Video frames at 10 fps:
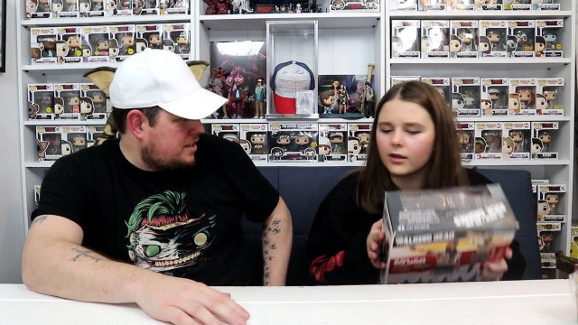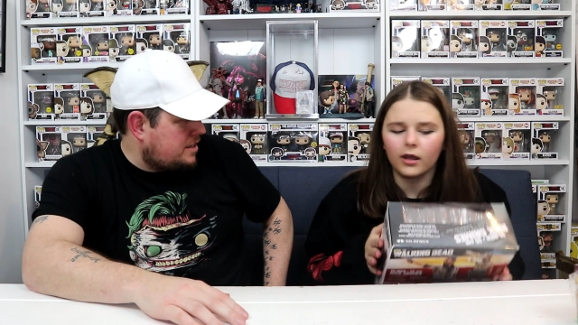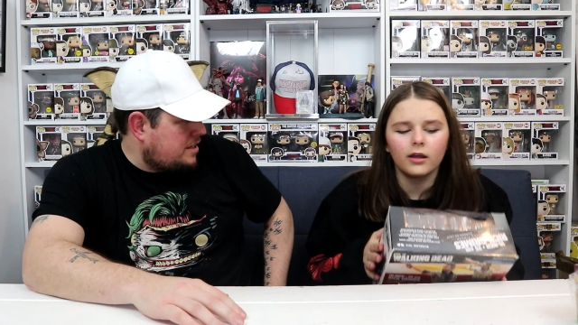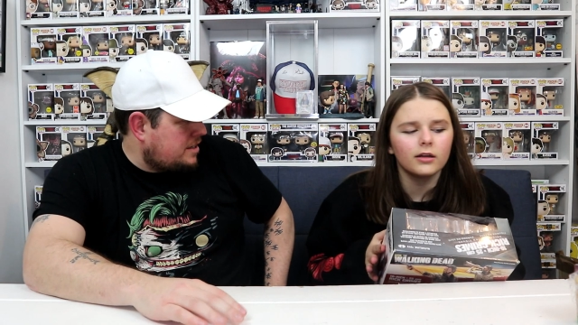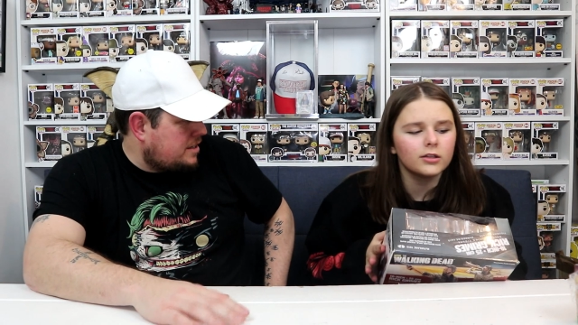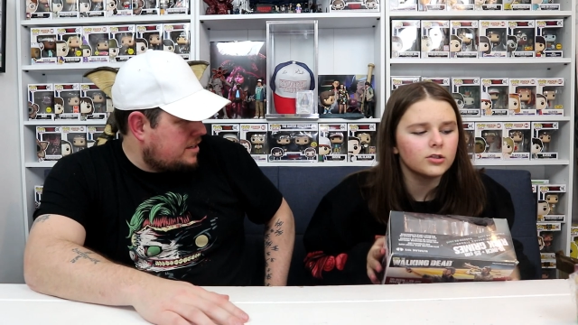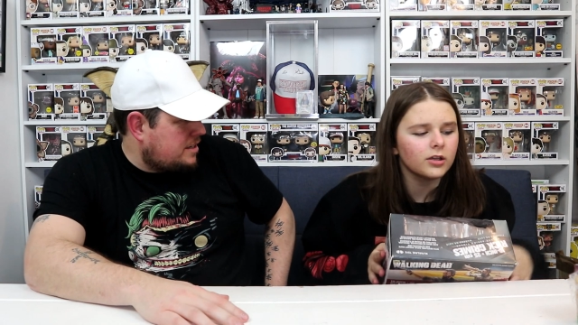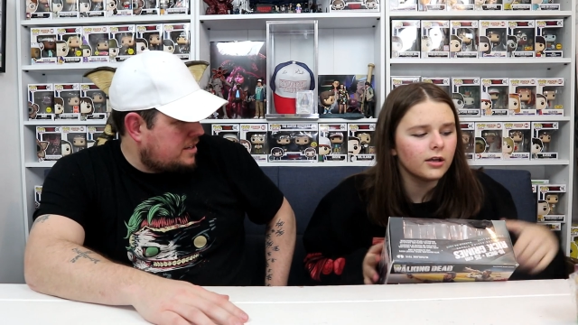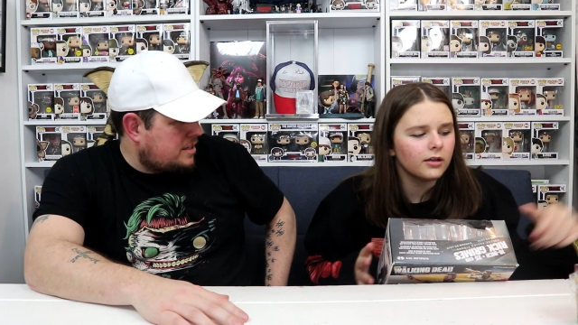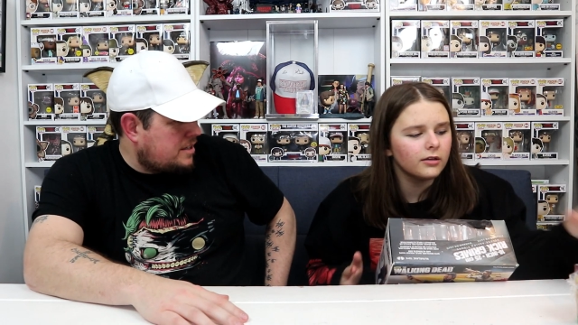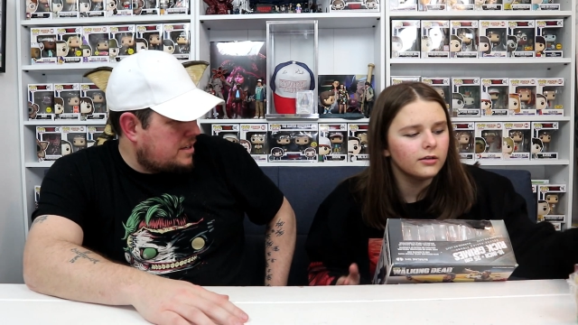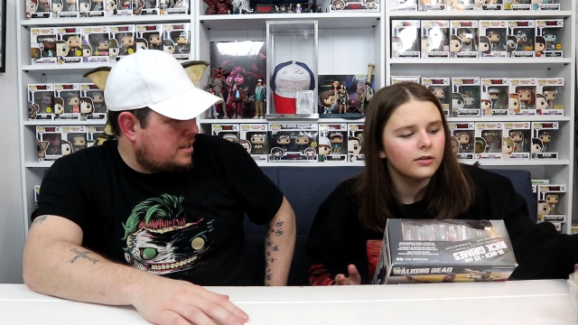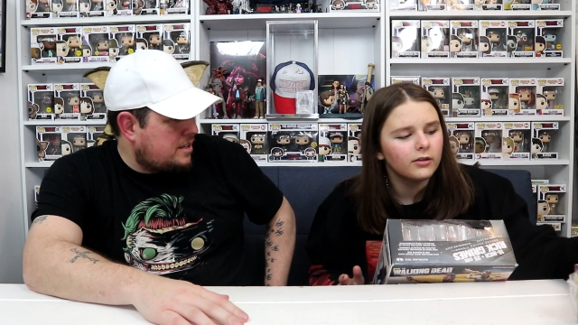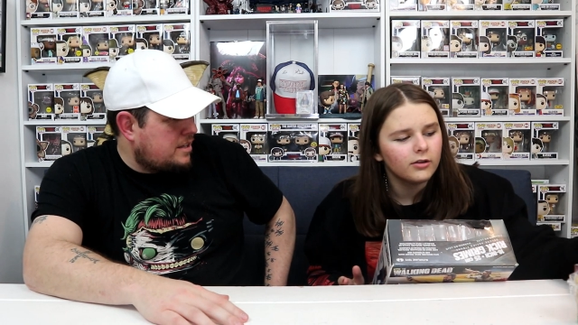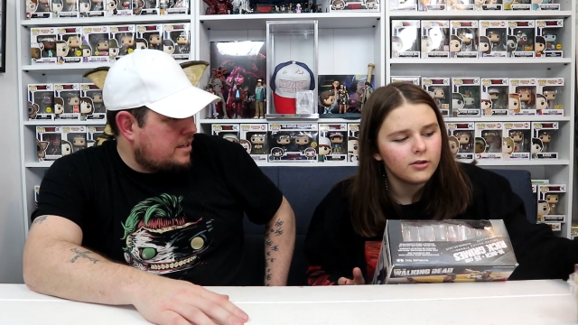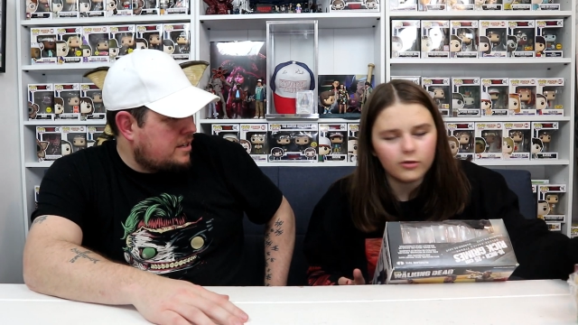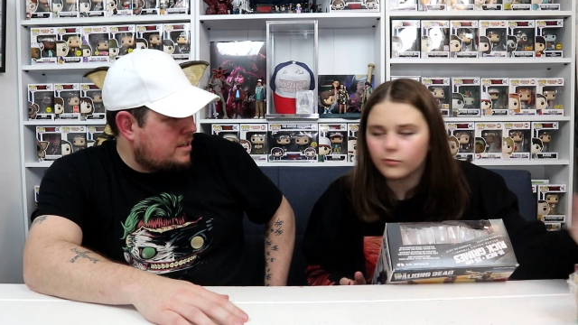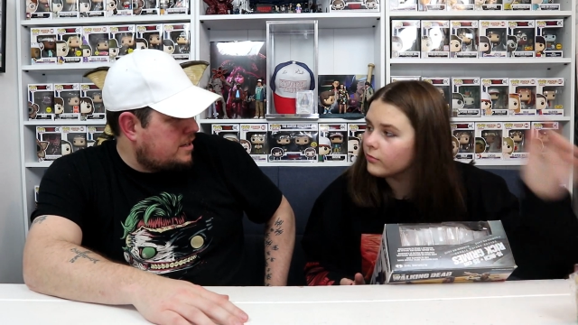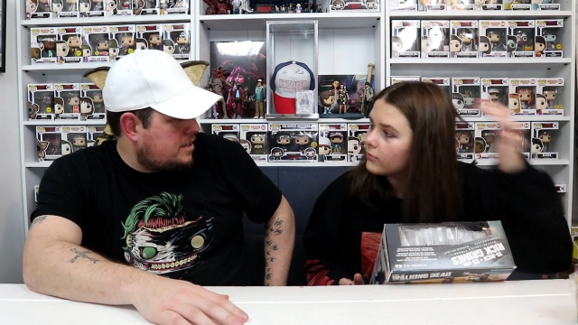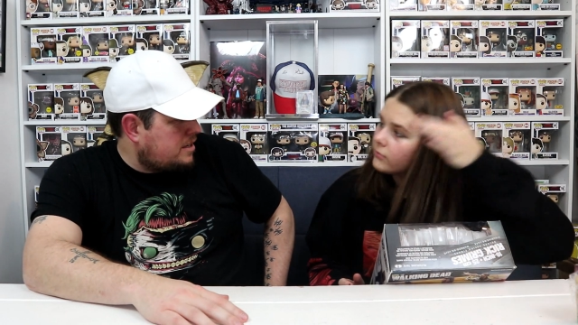Speaker 1: Yeah, and I should get
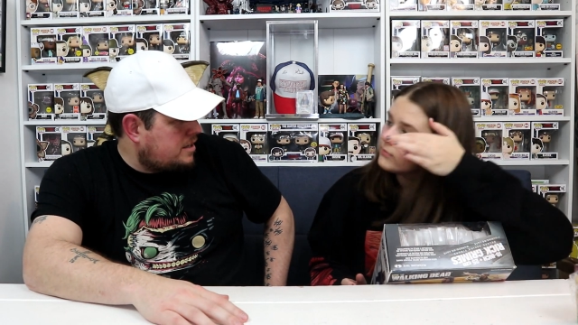some.